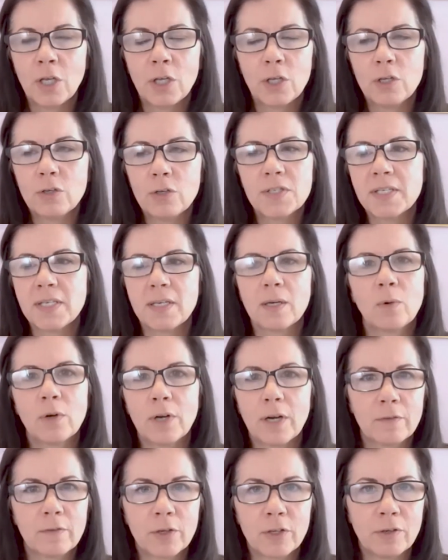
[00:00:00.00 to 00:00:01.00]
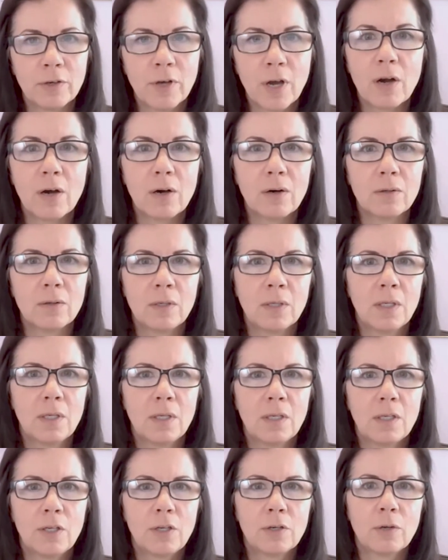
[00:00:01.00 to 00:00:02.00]
you see it wherever you go.
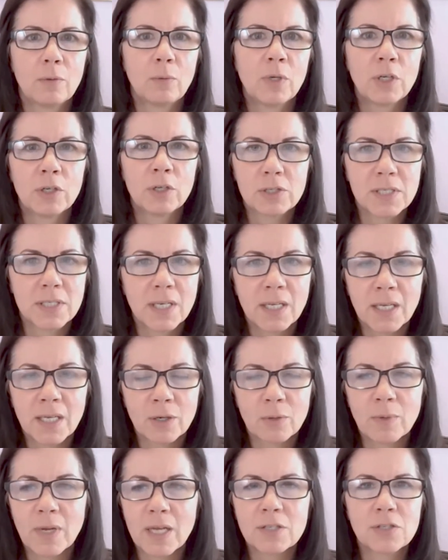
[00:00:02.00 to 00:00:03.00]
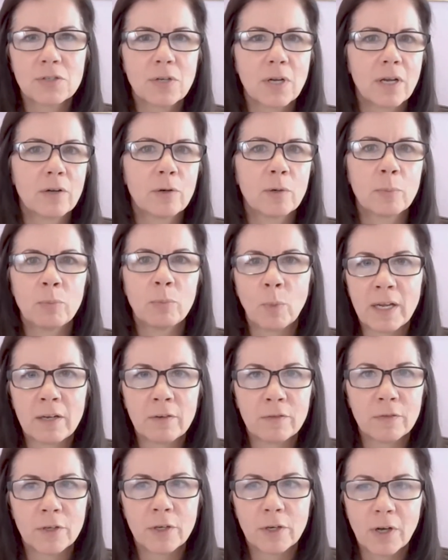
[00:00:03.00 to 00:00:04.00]
When you're sitting at a restaurant or
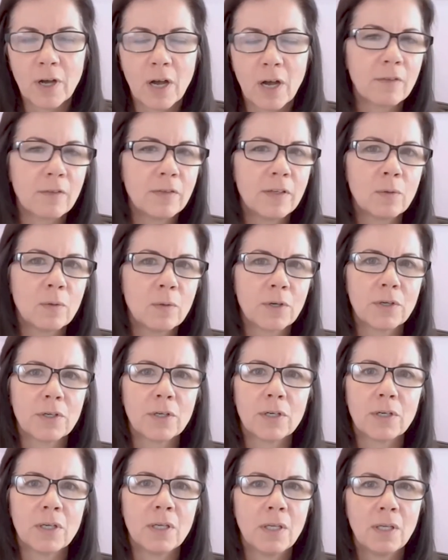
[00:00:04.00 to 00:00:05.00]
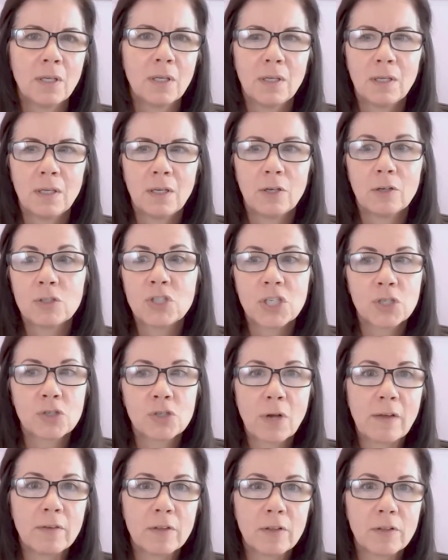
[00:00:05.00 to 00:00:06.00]
waiting for your coffee order, just
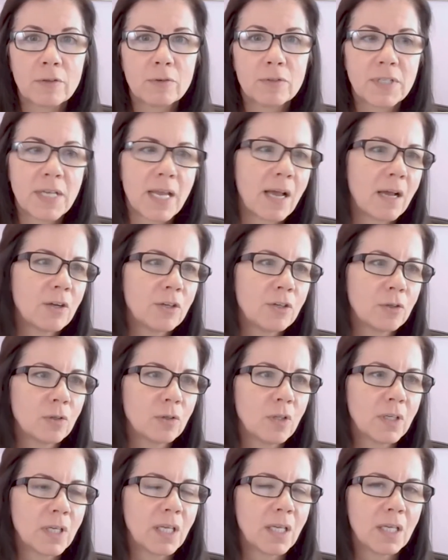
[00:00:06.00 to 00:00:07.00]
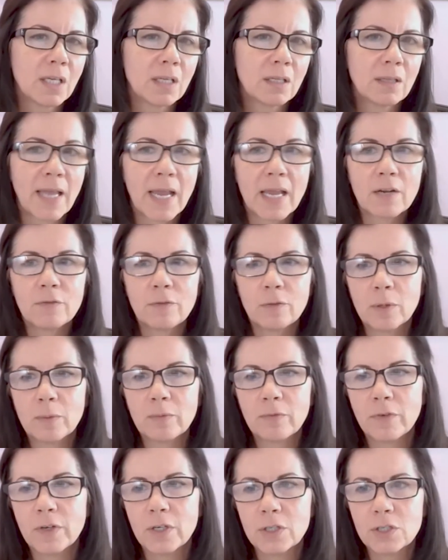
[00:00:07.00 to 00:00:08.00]
driving through town, you're looking at
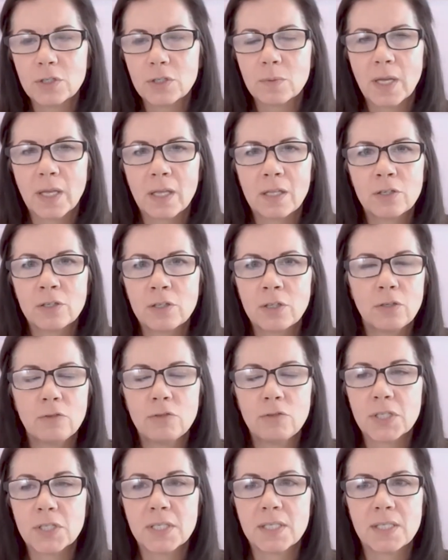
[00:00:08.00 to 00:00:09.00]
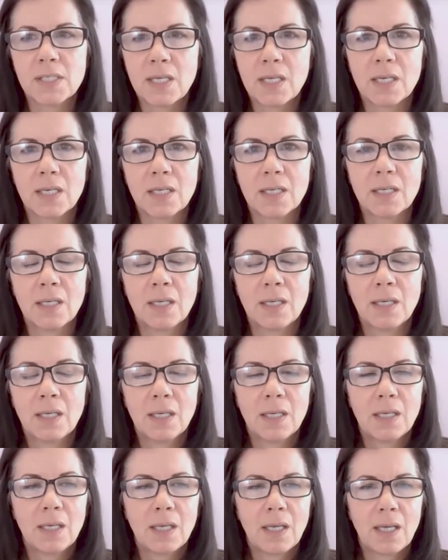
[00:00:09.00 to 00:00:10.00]
landform feng shui. There, you just see it,
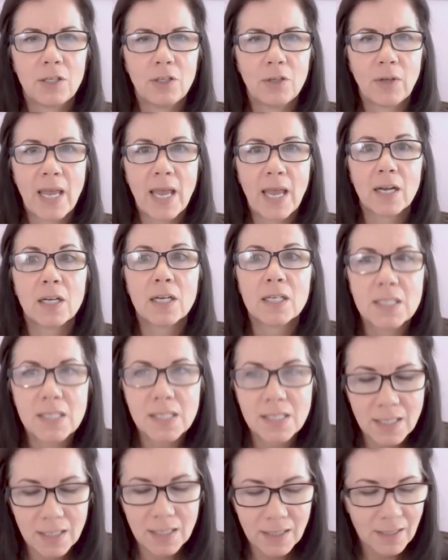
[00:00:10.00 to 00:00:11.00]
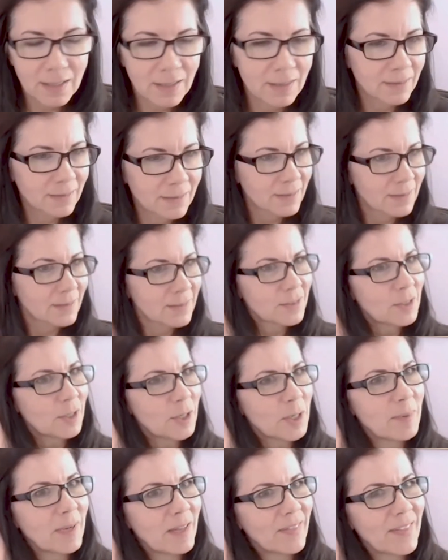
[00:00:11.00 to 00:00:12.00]
and you can't unsee it.
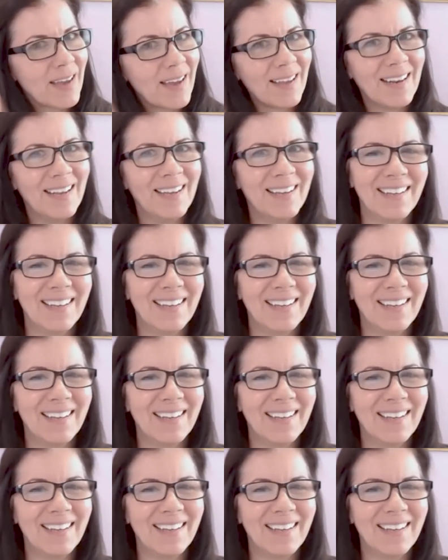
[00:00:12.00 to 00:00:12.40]
Sorry about that.